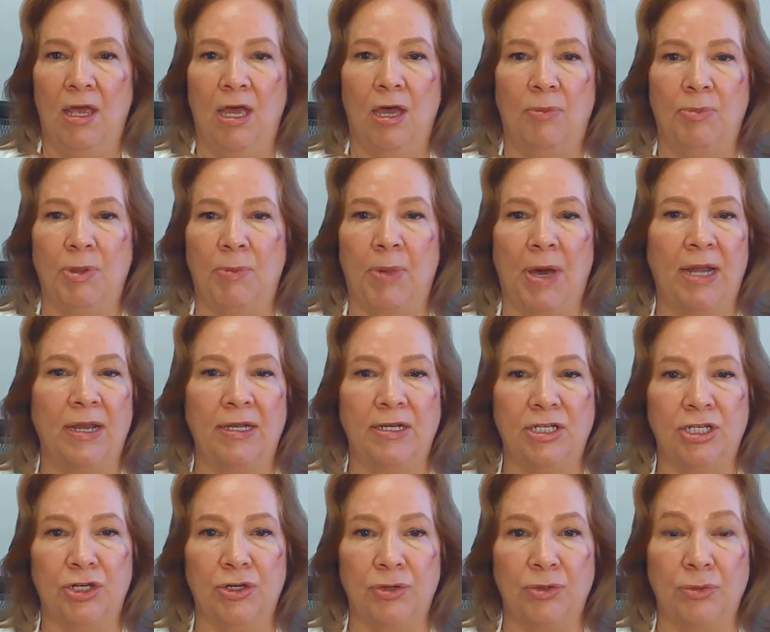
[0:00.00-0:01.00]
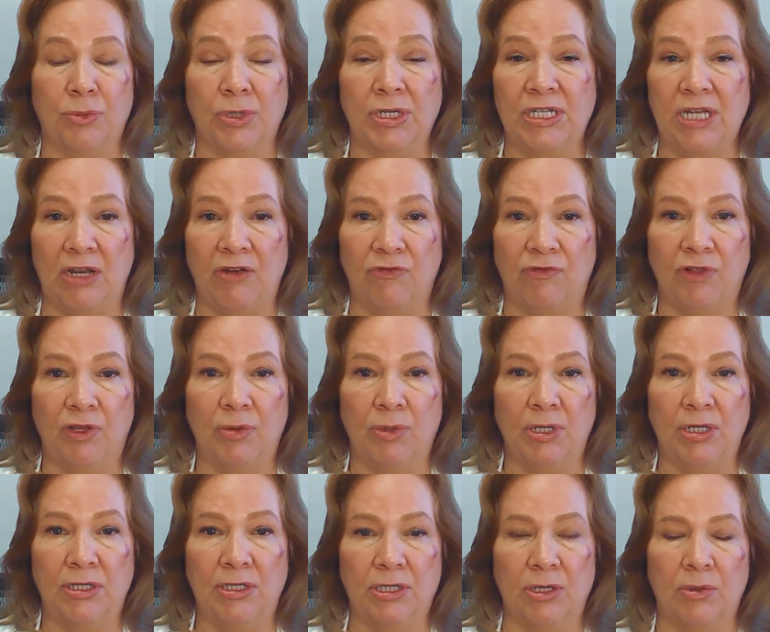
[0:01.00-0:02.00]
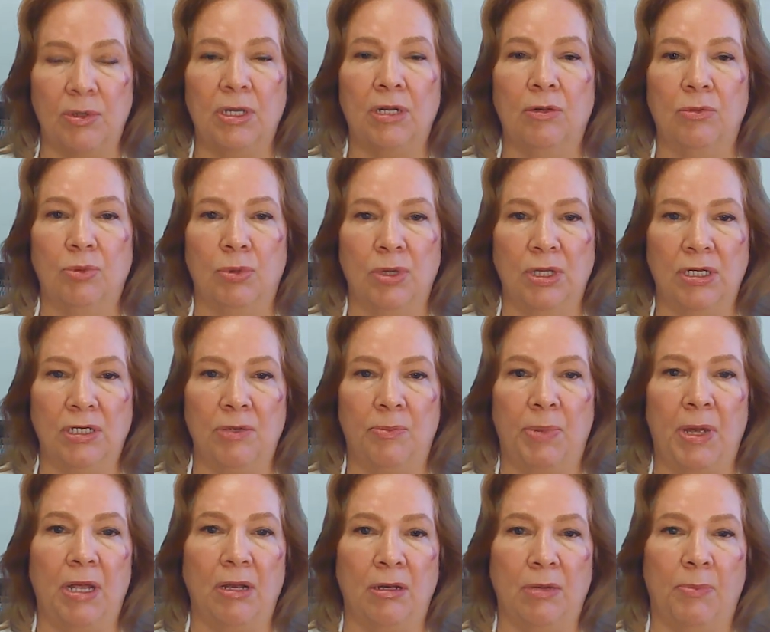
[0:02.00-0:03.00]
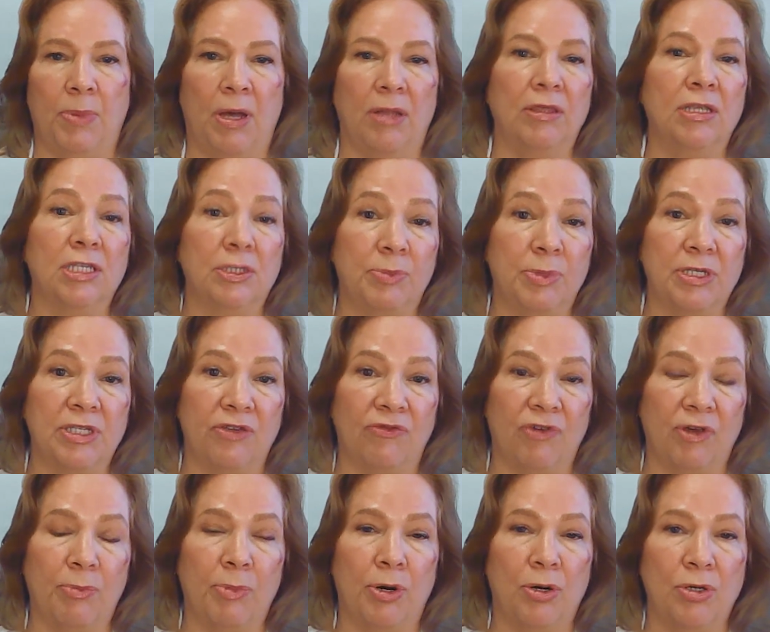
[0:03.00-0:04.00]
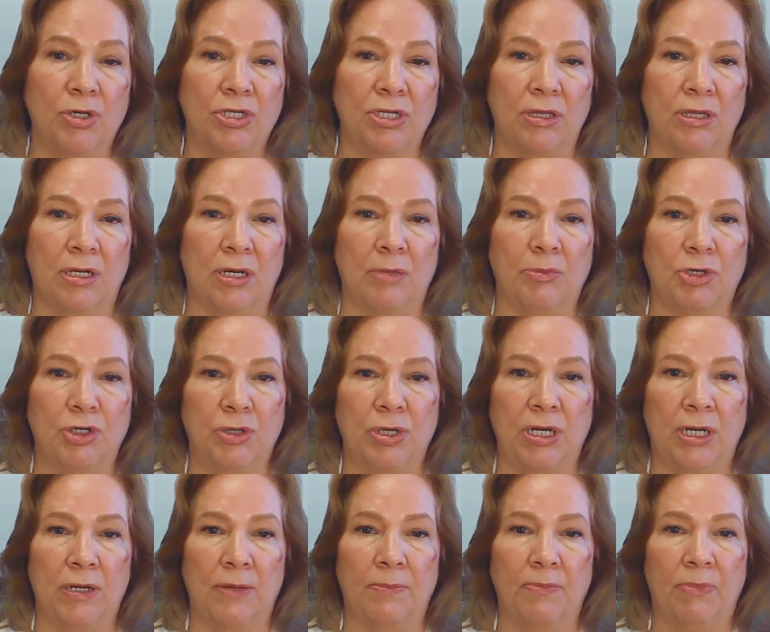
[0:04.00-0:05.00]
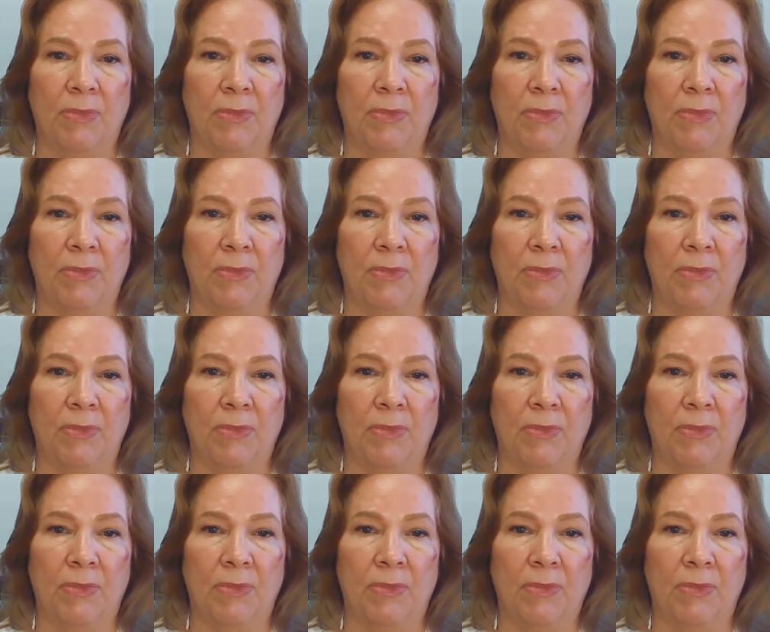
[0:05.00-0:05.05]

help the body to retain fluid. So it'll really depend upon the specific person that I'm treating.